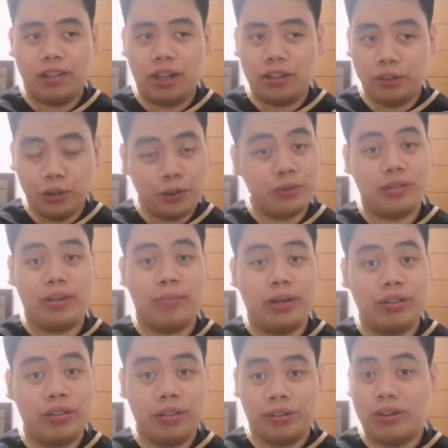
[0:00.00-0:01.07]
news
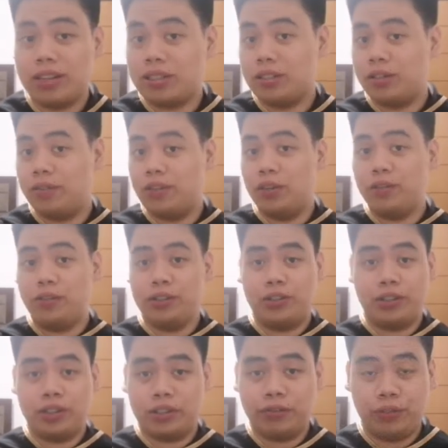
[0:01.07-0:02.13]
about the rest of the
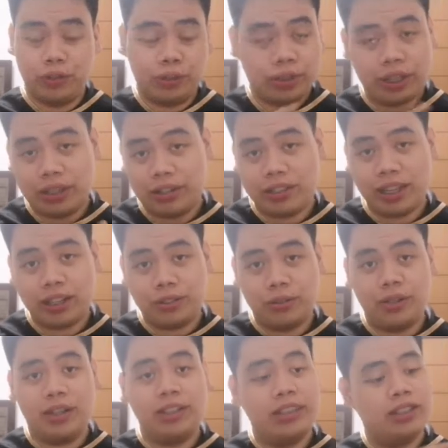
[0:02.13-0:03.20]
Overtriggers for Kedar
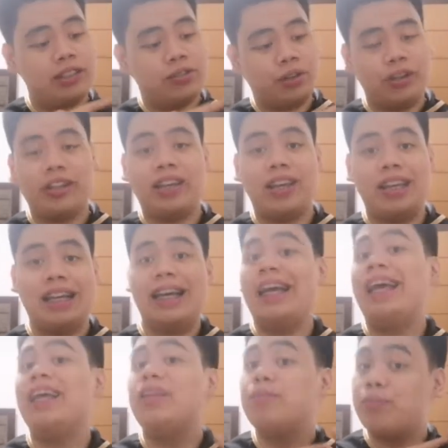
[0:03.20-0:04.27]
Sanctuary, Stoicheia,
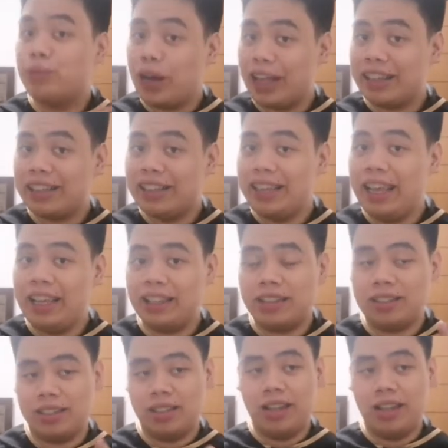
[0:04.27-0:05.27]
and Brant Gate.